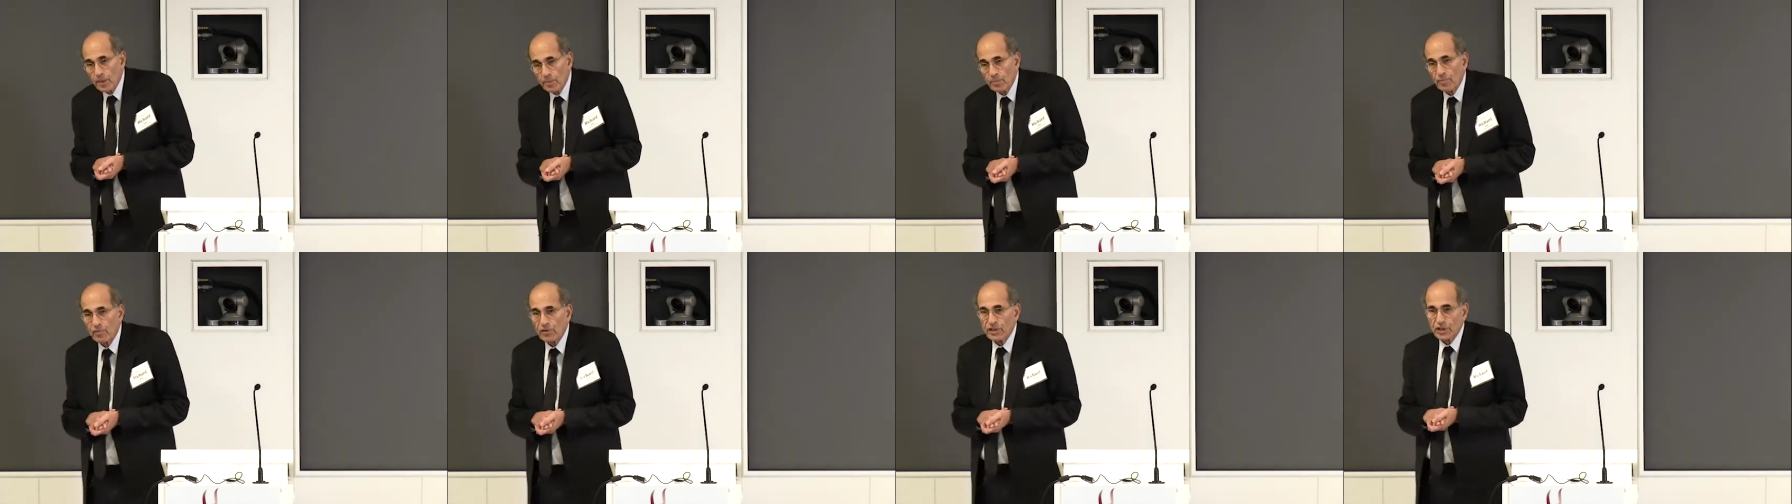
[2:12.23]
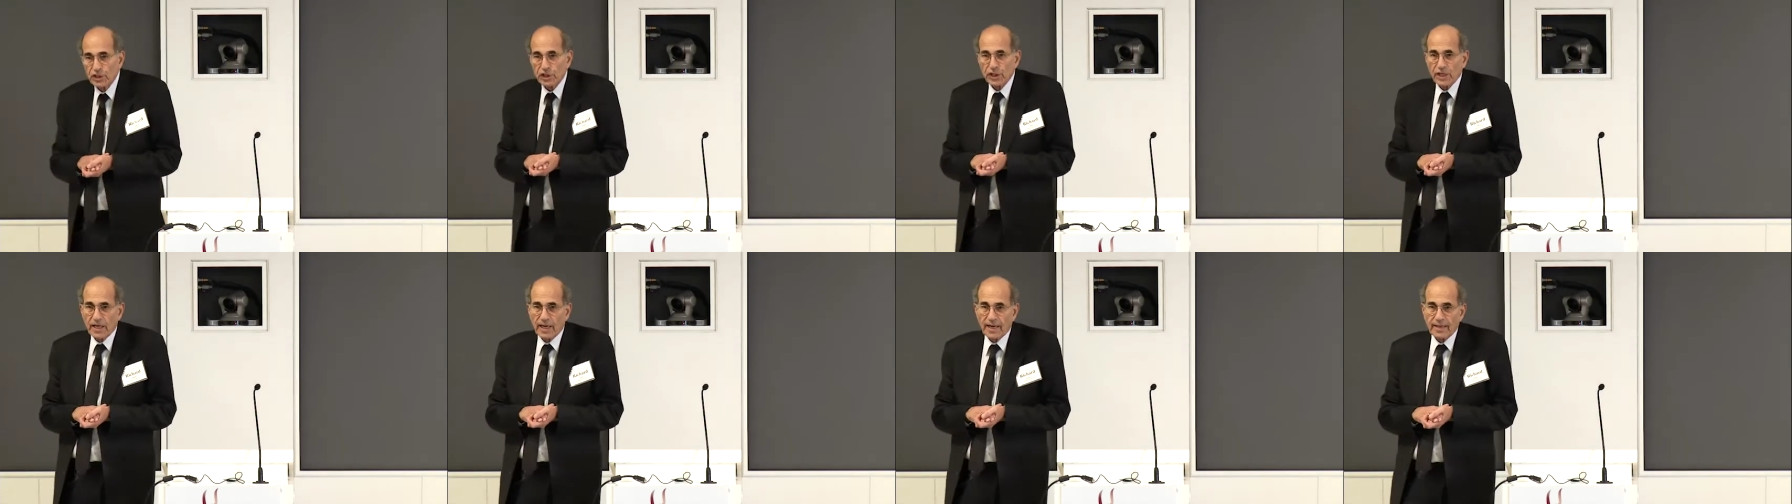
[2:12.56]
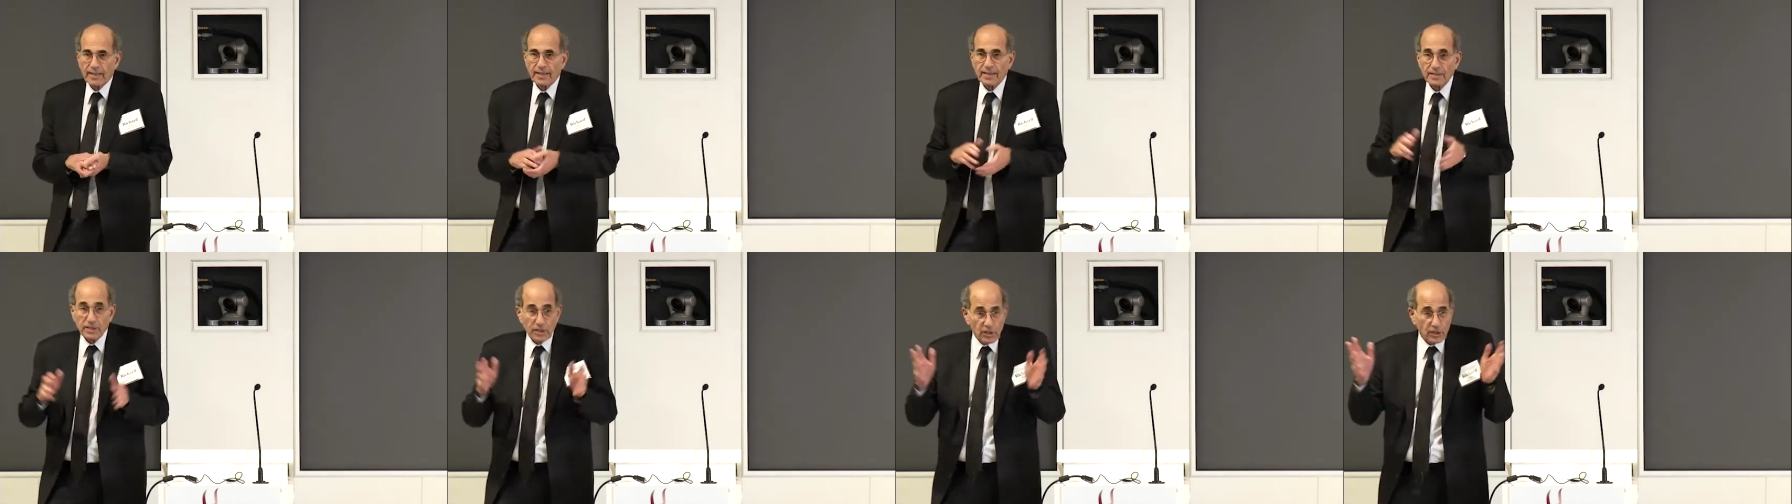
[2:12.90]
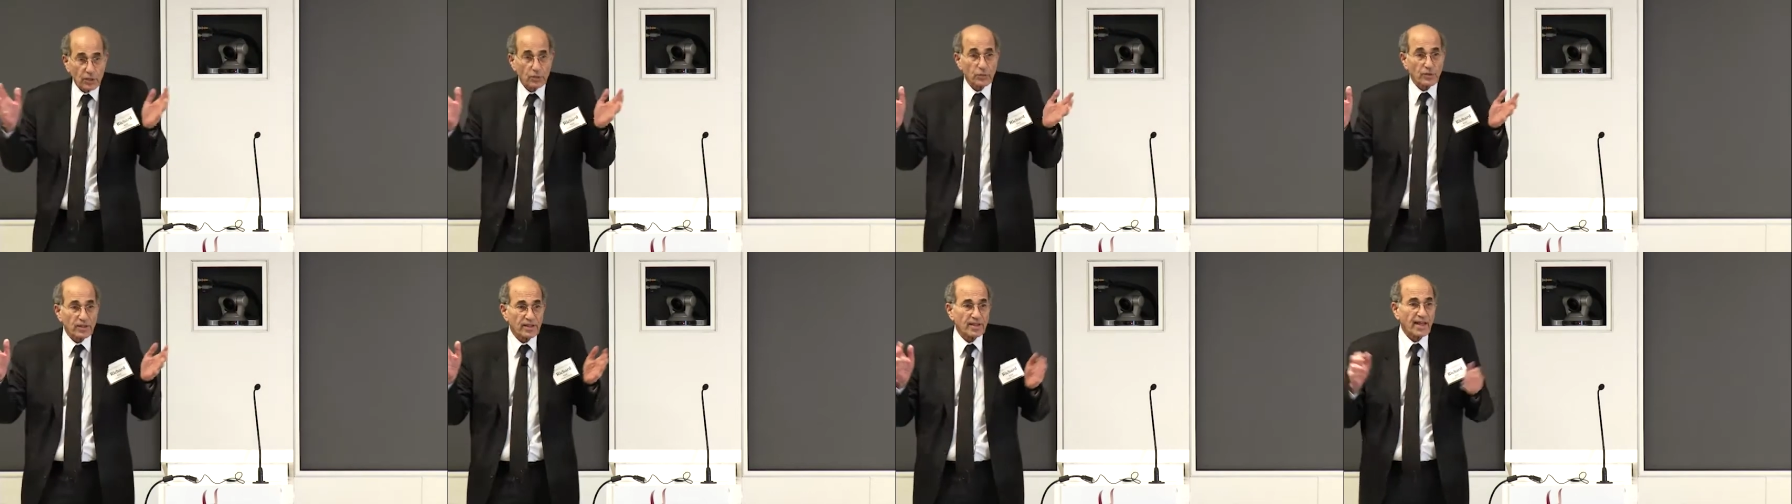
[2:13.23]
appreciated.
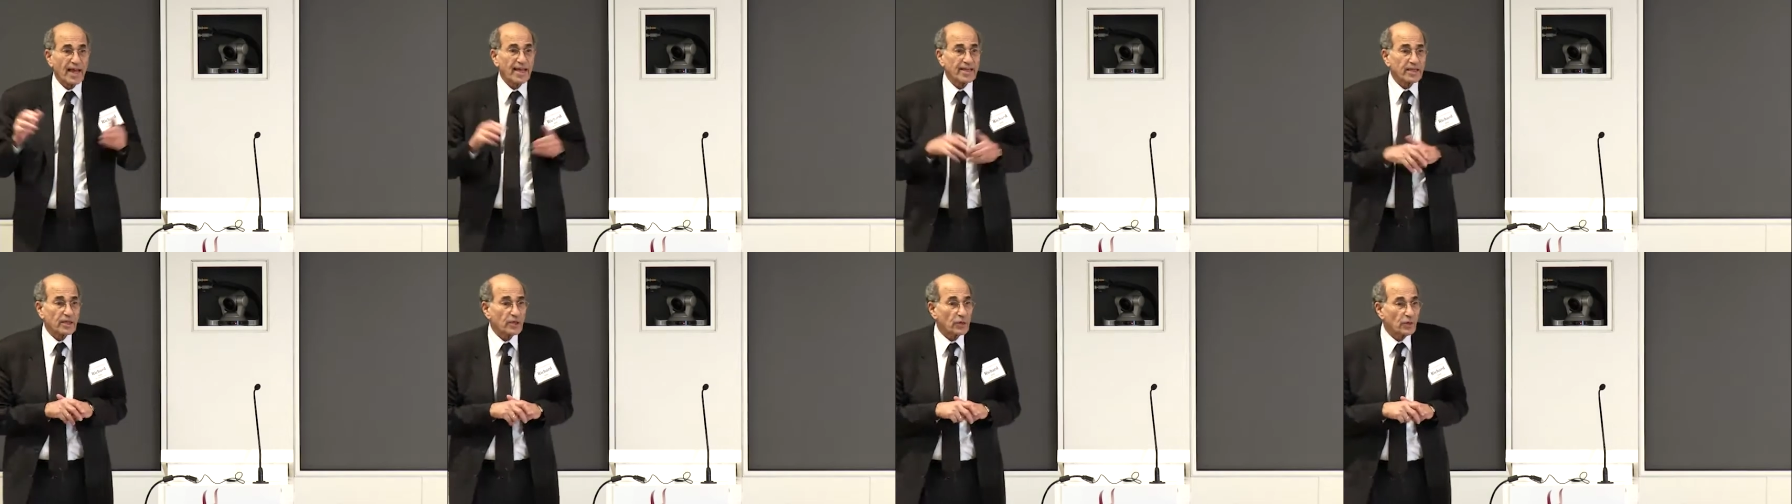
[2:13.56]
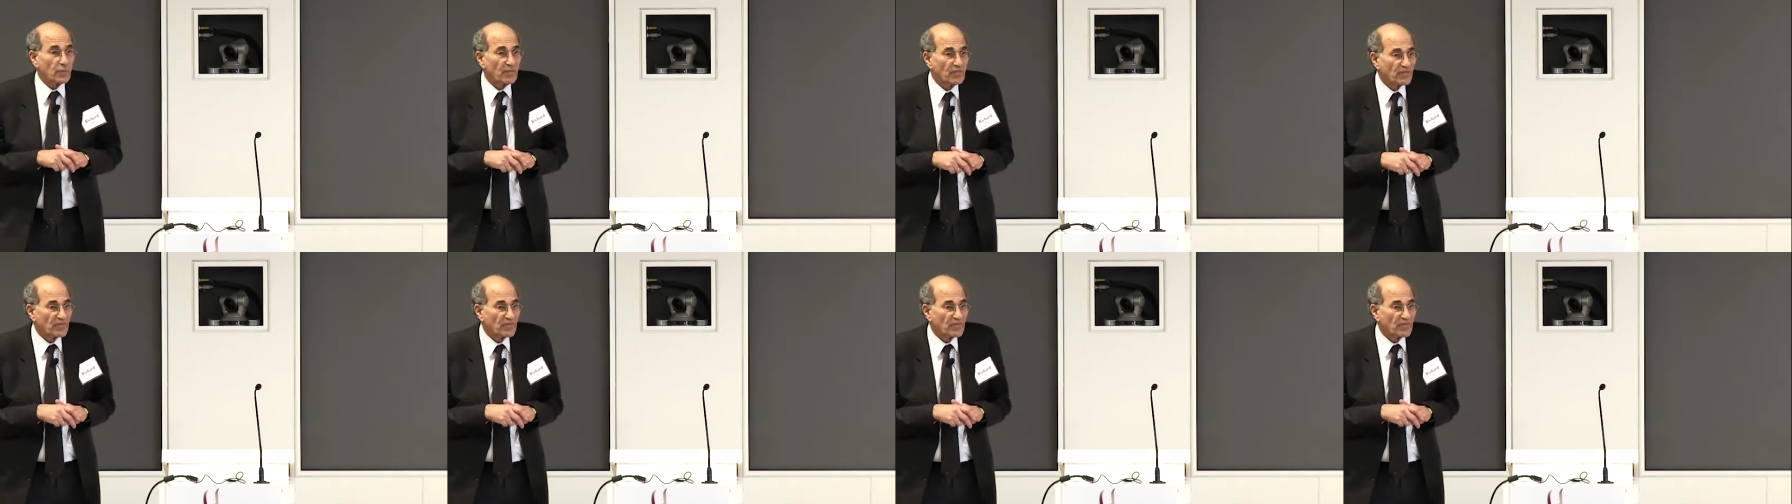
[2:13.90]
So thank you